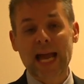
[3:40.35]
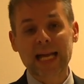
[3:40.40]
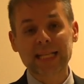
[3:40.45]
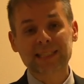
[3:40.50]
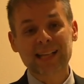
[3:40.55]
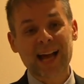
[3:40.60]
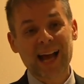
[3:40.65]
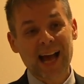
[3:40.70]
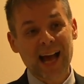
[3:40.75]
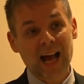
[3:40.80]

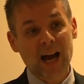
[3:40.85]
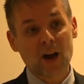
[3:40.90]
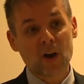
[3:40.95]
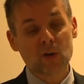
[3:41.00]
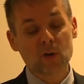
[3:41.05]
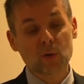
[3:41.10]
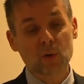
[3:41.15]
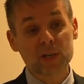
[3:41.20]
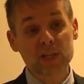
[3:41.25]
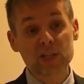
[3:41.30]
at
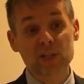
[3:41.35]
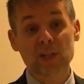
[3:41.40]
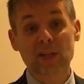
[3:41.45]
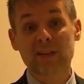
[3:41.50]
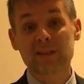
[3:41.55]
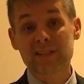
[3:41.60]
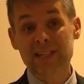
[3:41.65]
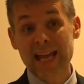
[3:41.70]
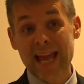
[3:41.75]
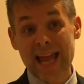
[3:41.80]
how
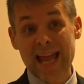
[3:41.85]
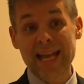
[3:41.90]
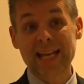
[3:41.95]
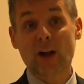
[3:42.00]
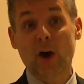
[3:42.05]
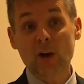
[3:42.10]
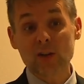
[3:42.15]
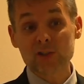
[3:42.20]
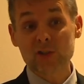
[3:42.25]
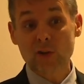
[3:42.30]
Christians and
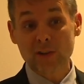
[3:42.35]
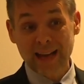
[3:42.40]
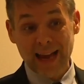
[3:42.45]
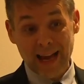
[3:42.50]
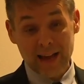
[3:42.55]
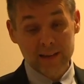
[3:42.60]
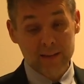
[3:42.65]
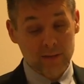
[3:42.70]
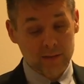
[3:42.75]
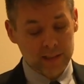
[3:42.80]
also
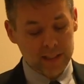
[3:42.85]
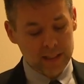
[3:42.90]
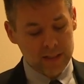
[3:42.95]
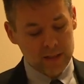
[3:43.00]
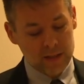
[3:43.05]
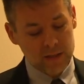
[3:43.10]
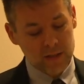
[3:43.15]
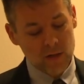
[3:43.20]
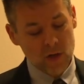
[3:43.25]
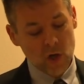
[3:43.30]

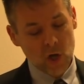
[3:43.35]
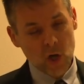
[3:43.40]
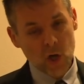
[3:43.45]
Catholics